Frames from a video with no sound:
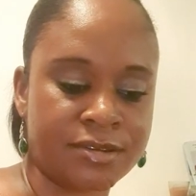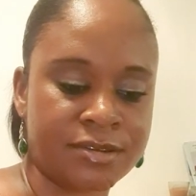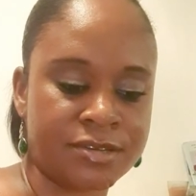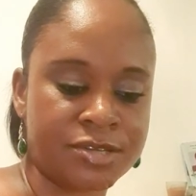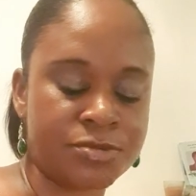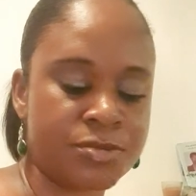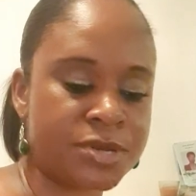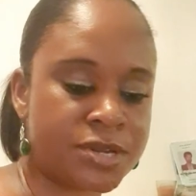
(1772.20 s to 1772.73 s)

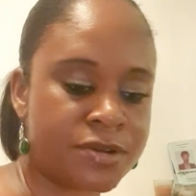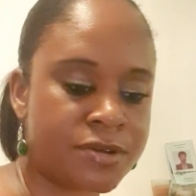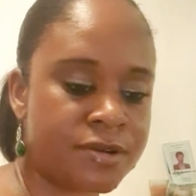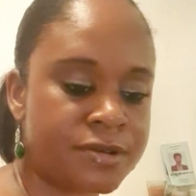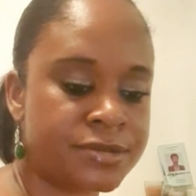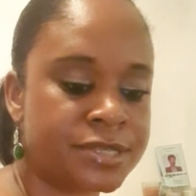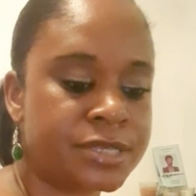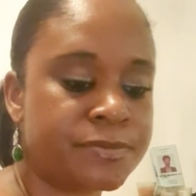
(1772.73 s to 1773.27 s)
So we're going to
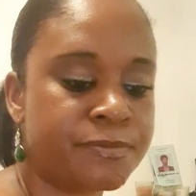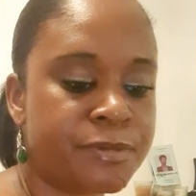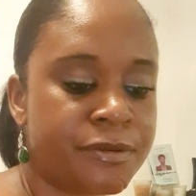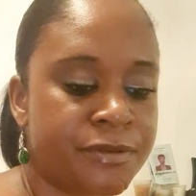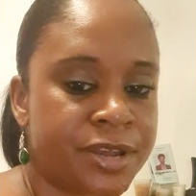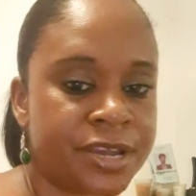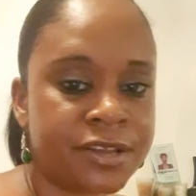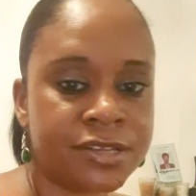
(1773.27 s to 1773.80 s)
ask
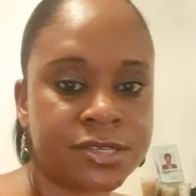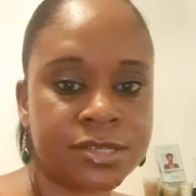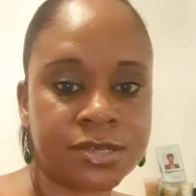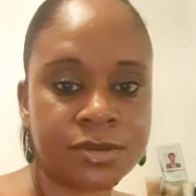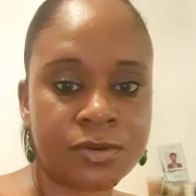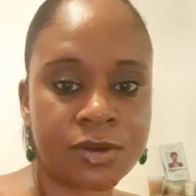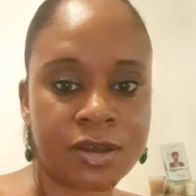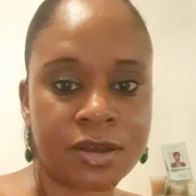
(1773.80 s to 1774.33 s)

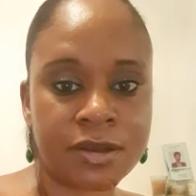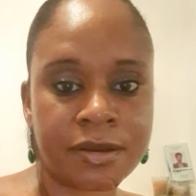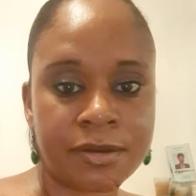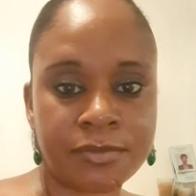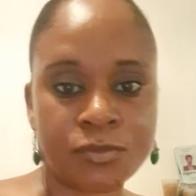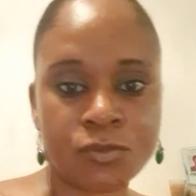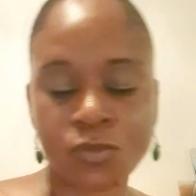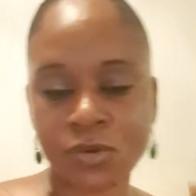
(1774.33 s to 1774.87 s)
Spirit
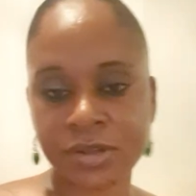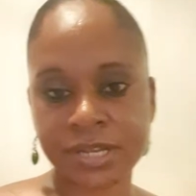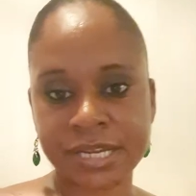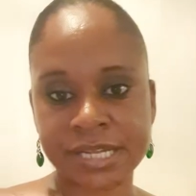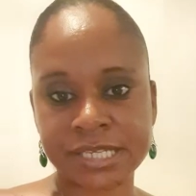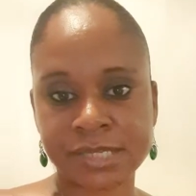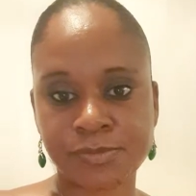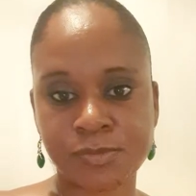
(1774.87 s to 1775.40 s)
what
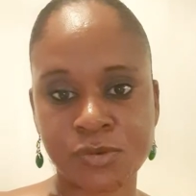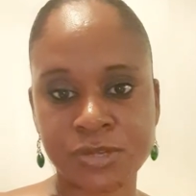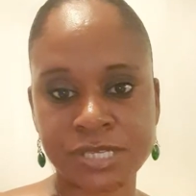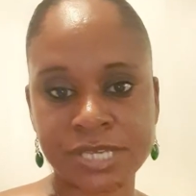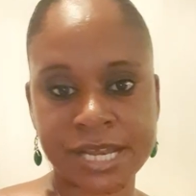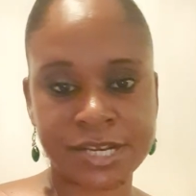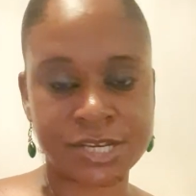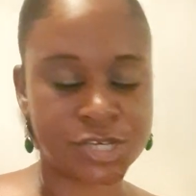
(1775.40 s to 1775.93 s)
needs more
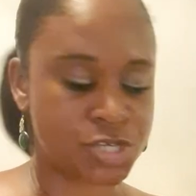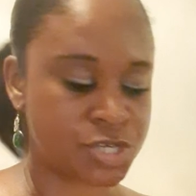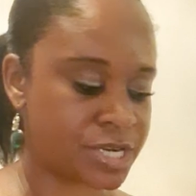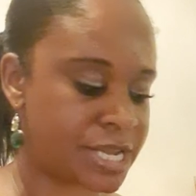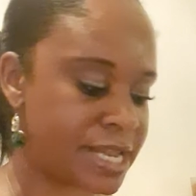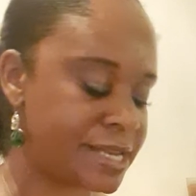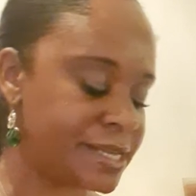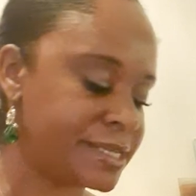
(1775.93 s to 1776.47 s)

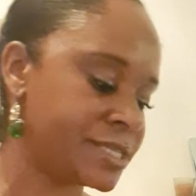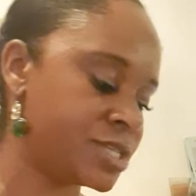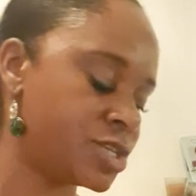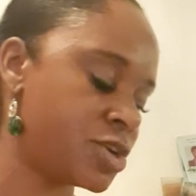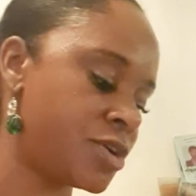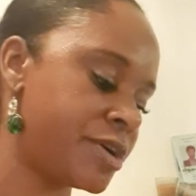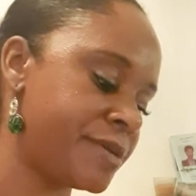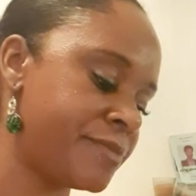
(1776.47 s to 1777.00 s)
attention at this
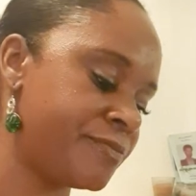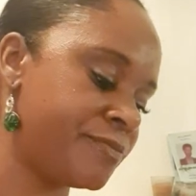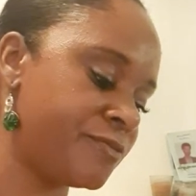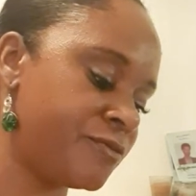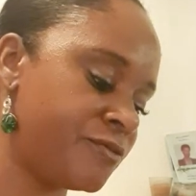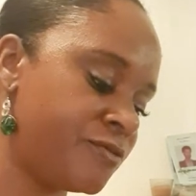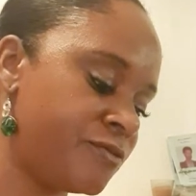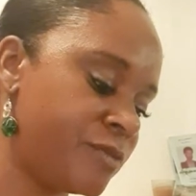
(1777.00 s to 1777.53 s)
time
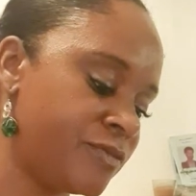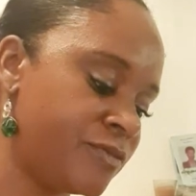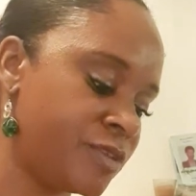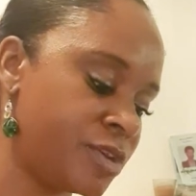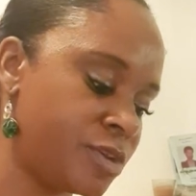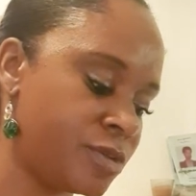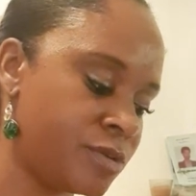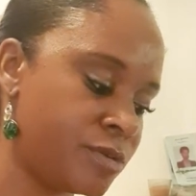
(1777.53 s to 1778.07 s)
with
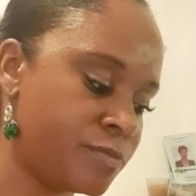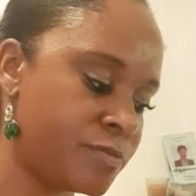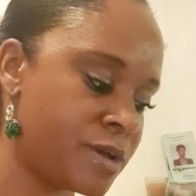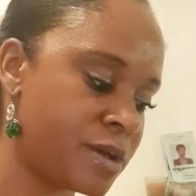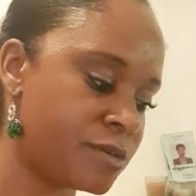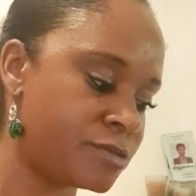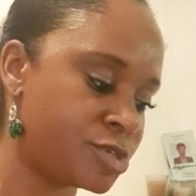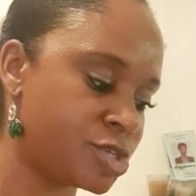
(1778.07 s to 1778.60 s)
you,
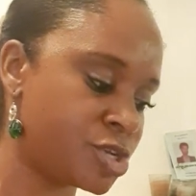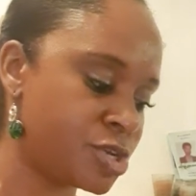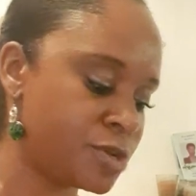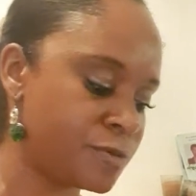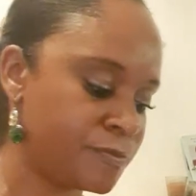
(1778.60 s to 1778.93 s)
pile 2.